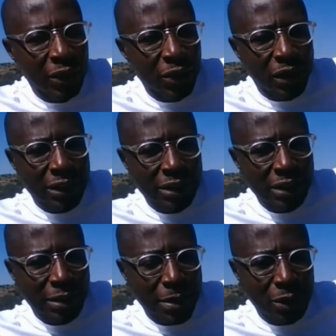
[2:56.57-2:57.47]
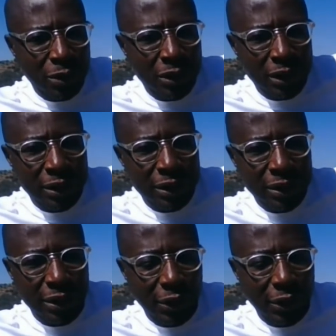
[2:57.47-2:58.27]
You can see the mountains,